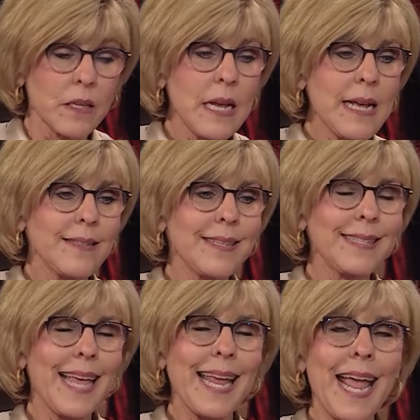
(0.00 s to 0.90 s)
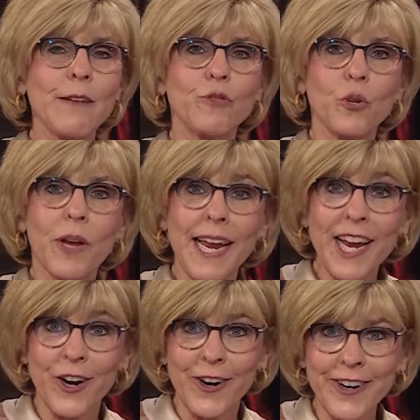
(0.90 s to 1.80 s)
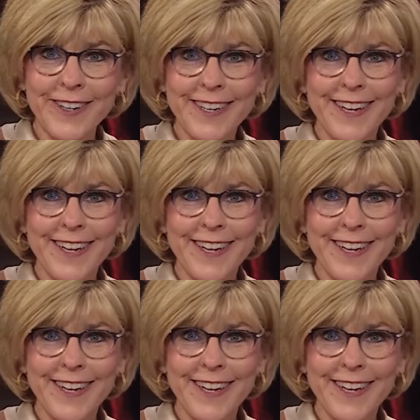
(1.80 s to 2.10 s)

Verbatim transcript: it says they came to hear